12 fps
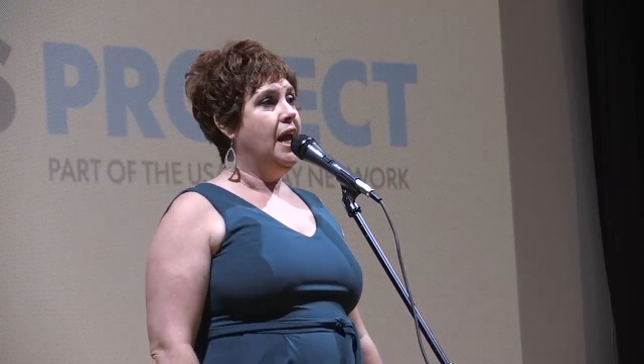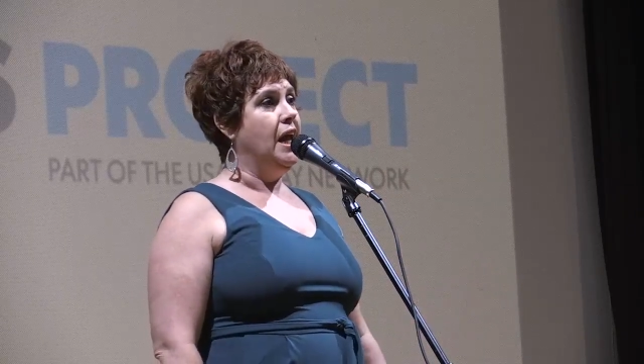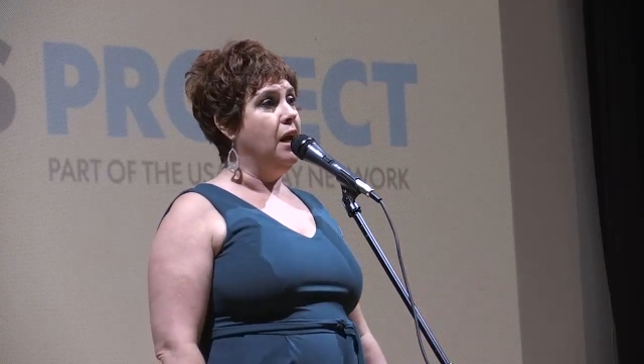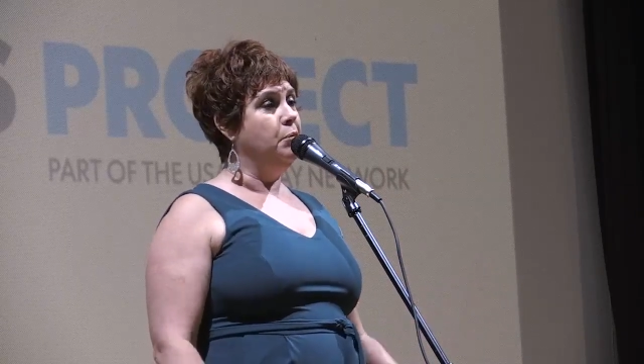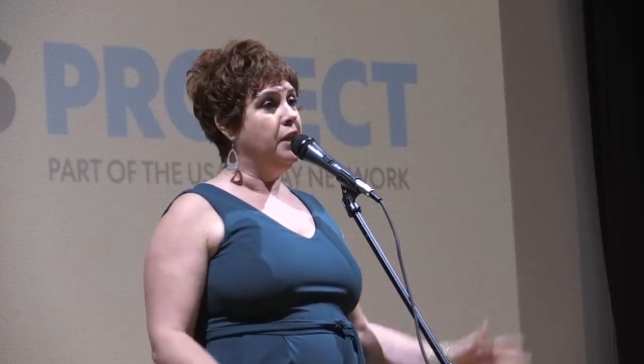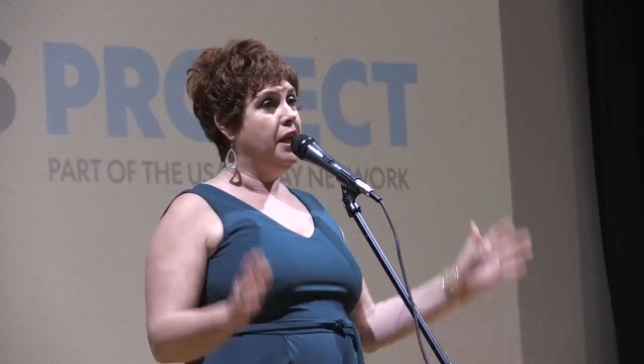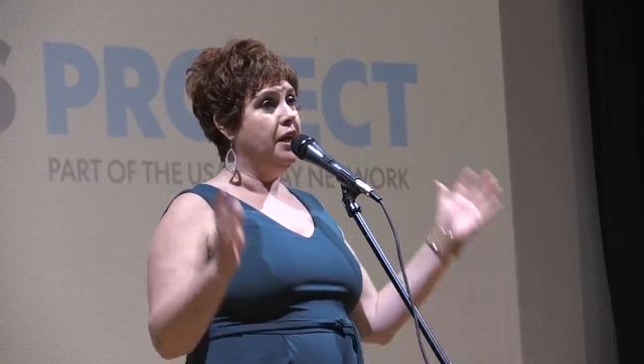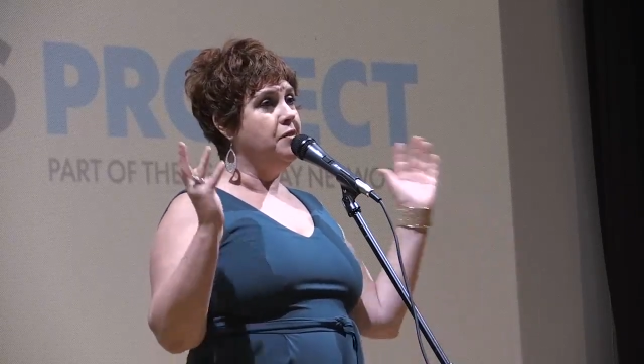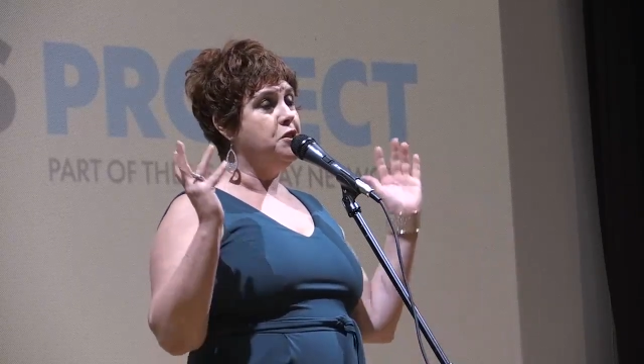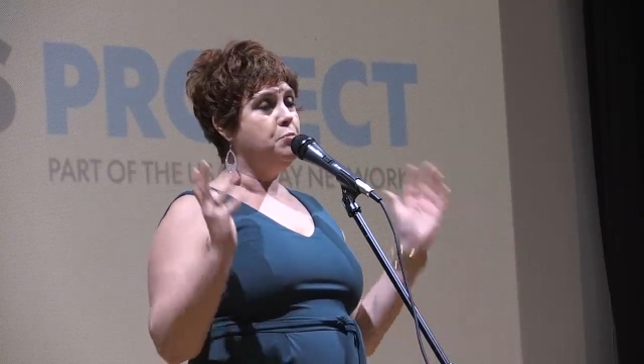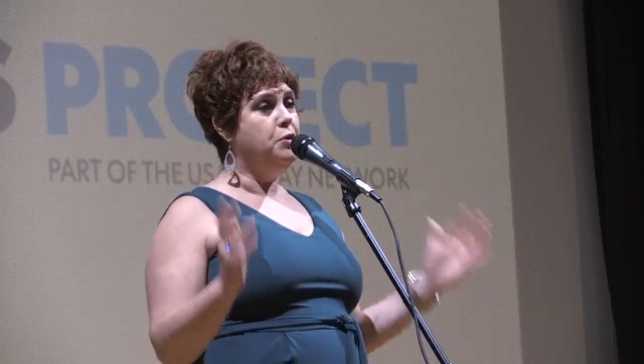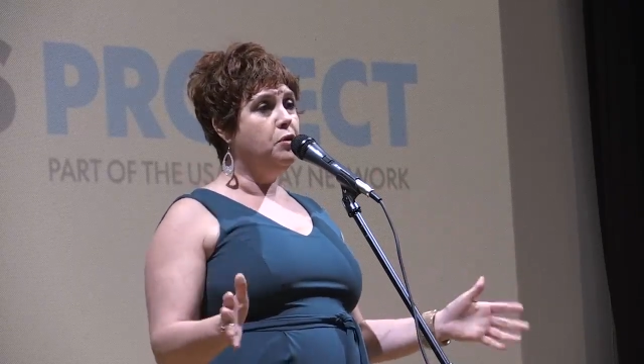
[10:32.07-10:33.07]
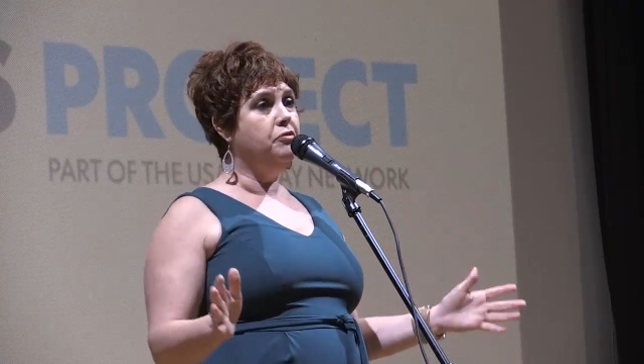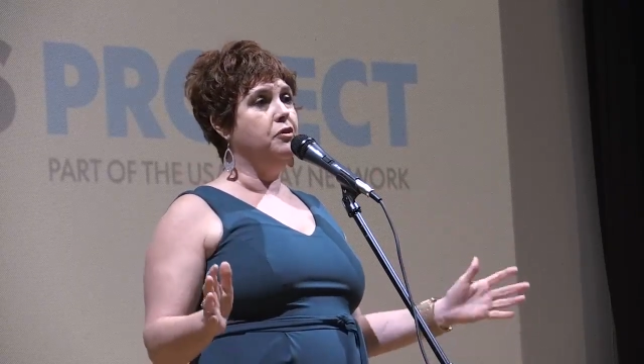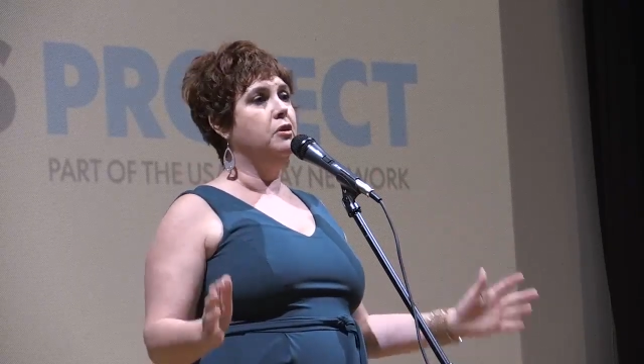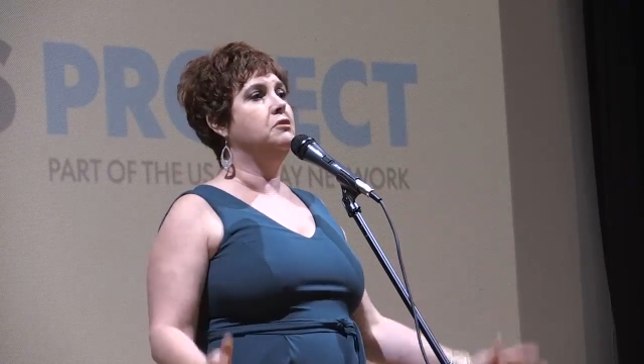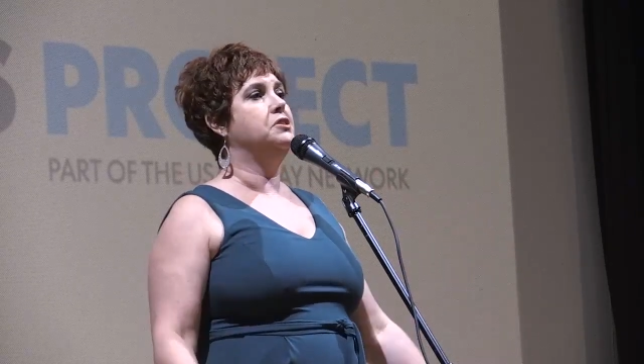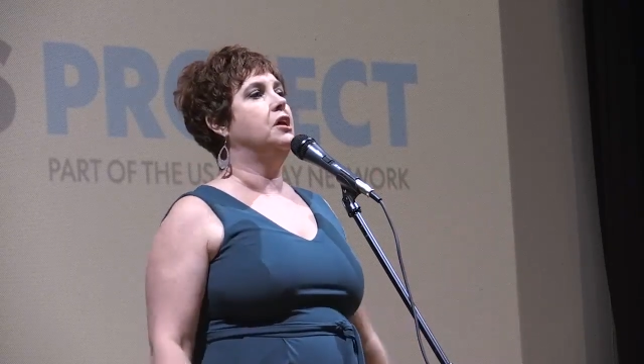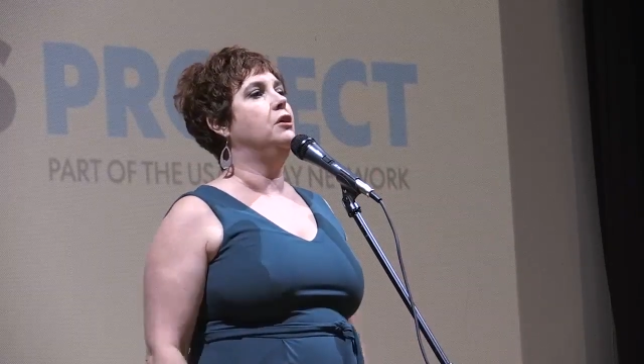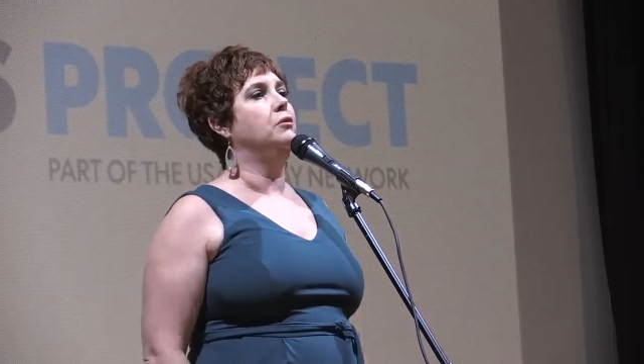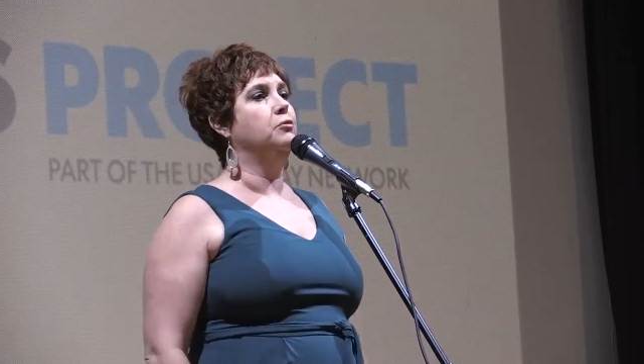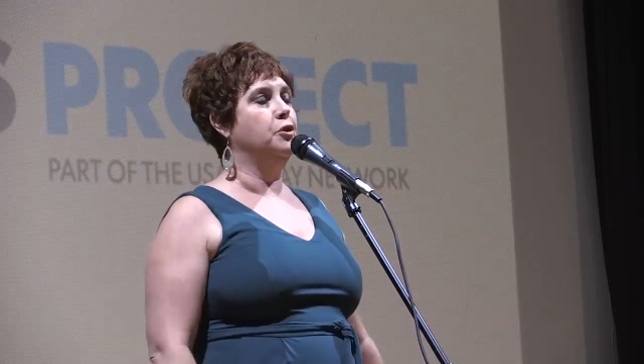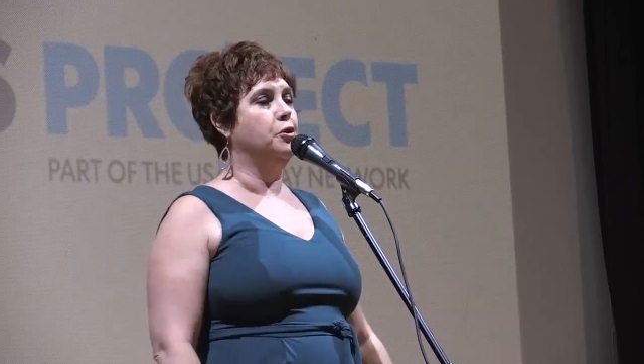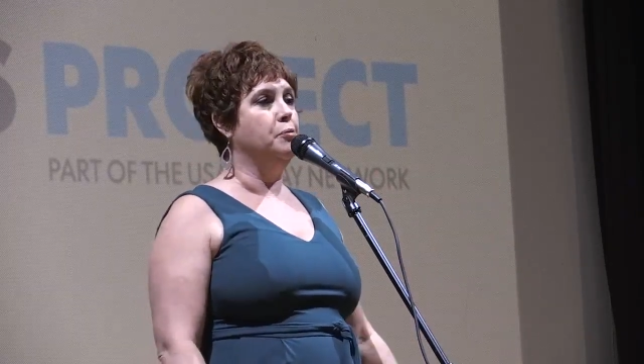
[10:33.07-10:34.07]
and I'm laying in this beautiful
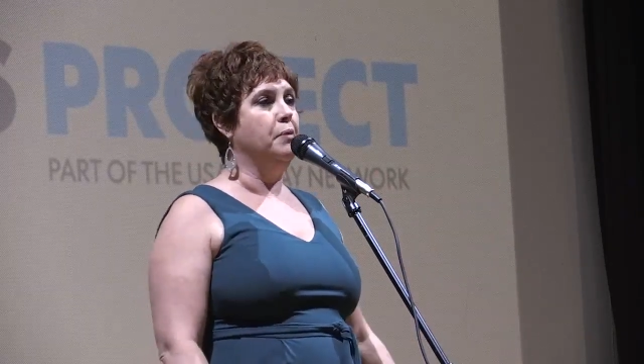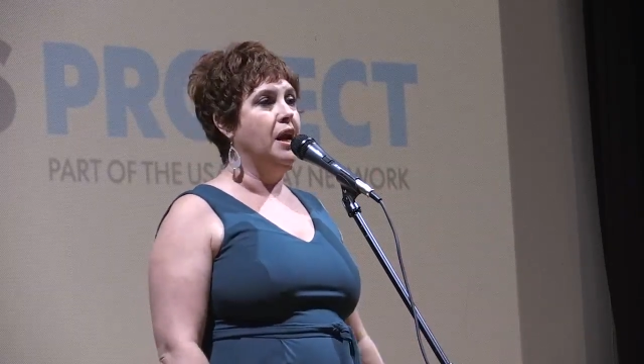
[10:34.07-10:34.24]
hotel room,